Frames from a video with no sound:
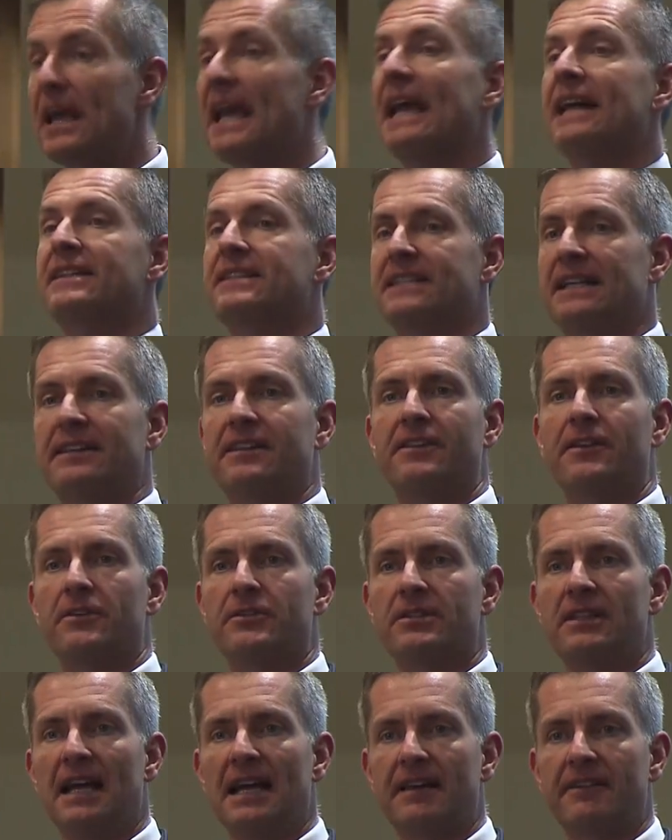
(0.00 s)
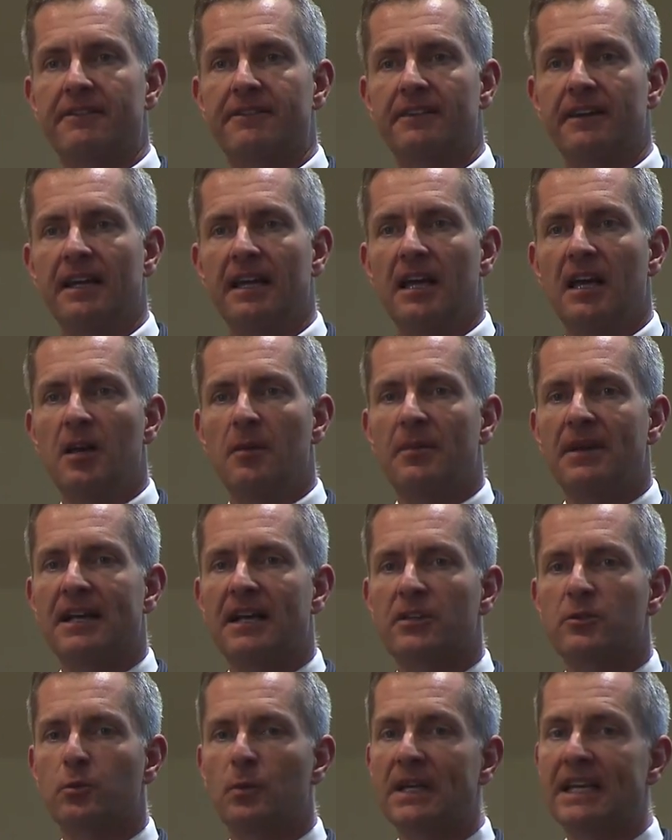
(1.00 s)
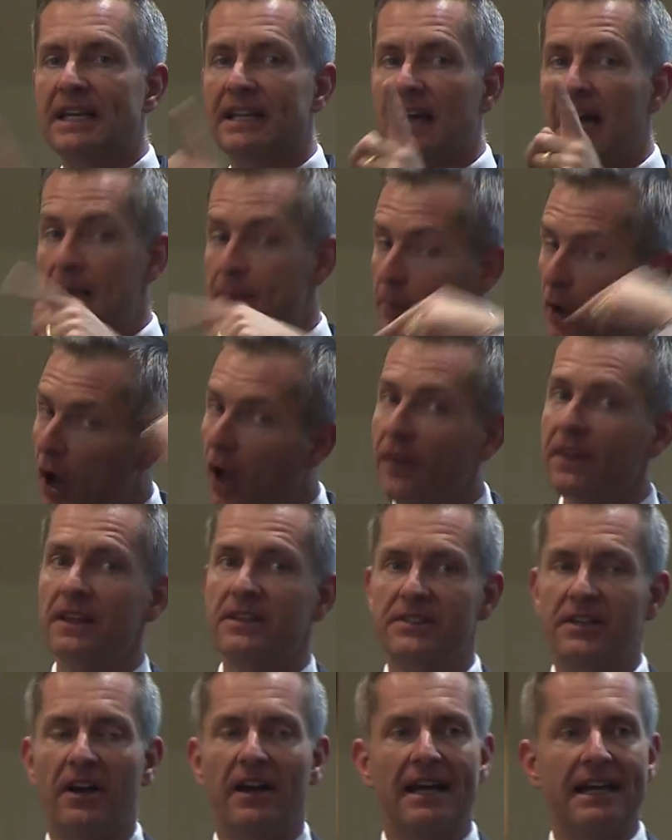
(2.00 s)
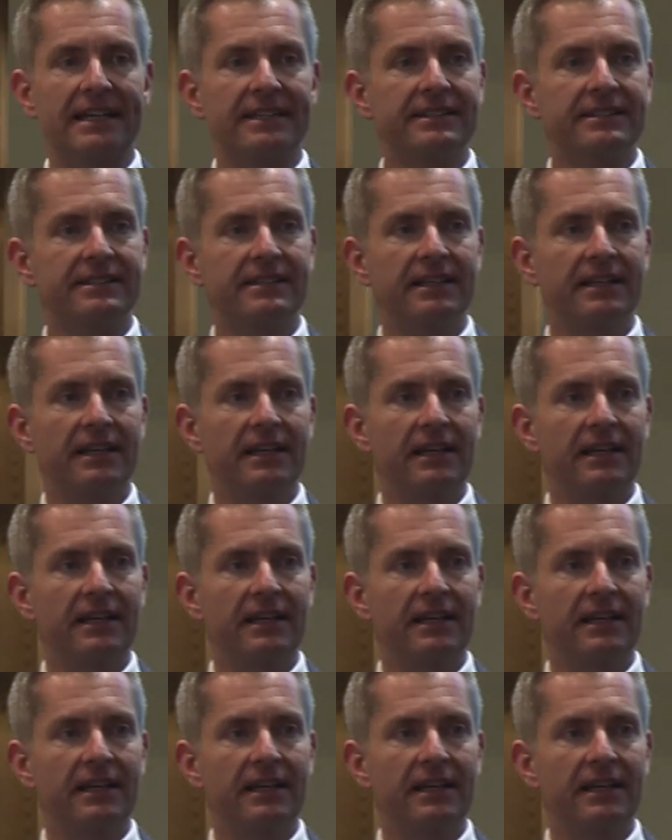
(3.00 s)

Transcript: can't say that there's life because we can hypothesize,